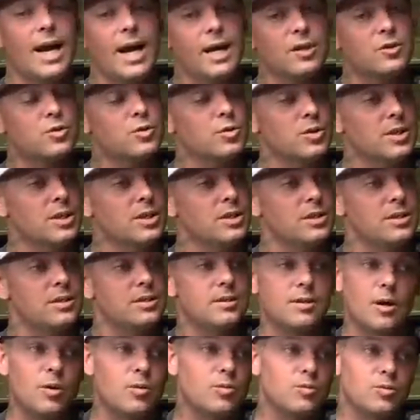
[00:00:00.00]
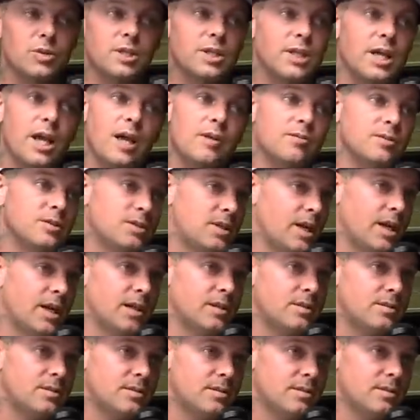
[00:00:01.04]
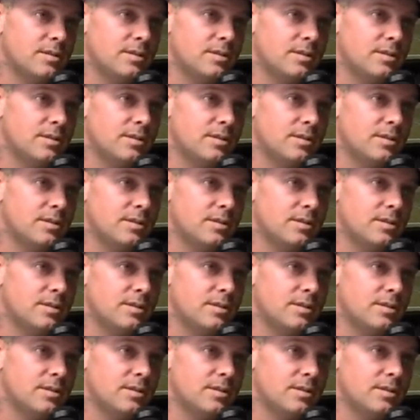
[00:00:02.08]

actually don't really have a stance.